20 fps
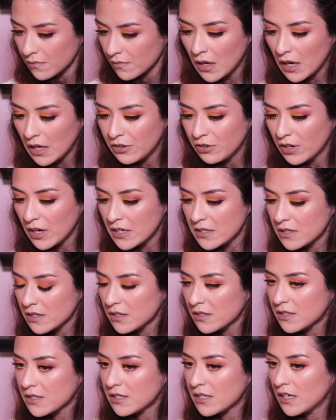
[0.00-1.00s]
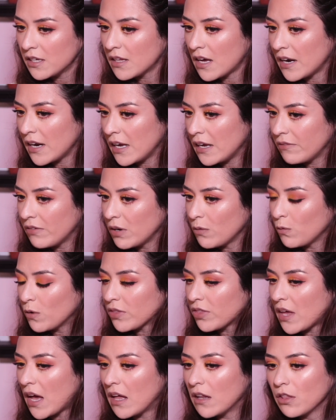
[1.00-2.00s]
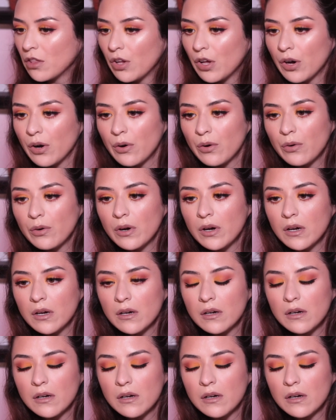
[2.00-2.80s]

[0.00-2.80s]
and you guys could see that even with that low